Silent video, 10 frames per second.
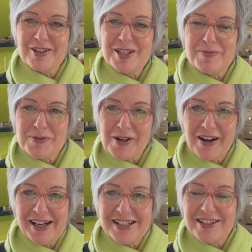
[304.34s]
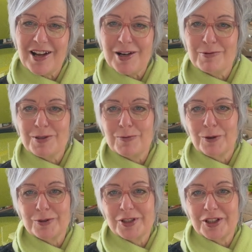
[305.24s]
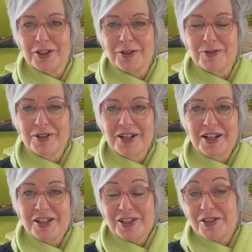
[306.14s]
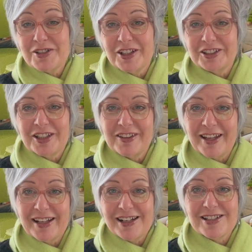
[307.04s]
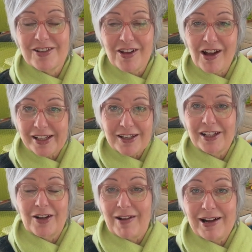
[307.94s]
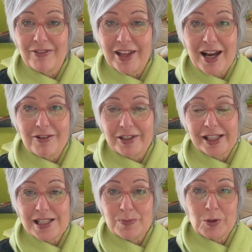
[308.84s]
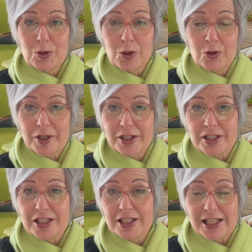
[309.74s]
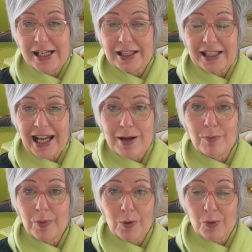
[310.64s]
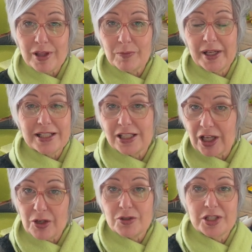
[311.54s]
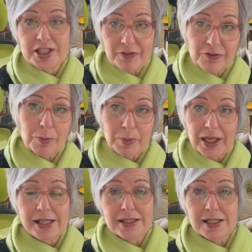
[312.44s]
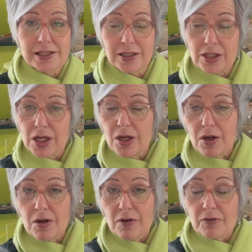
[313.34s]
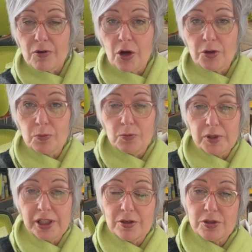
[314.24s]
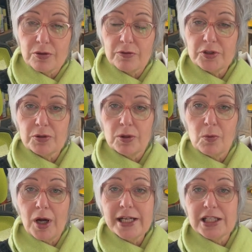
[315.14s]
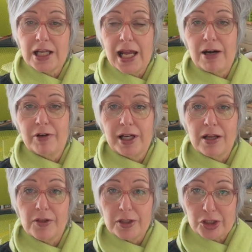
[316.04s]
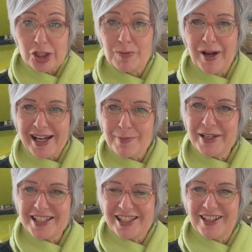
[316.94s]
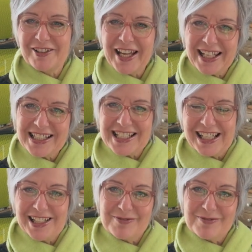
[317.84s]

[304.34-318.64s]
a surprise that I would want to do such a thing so that I can go out there and explore and take the camper with me to go to different places and for on a, you know, sort of to a wider area than just my immediate locality.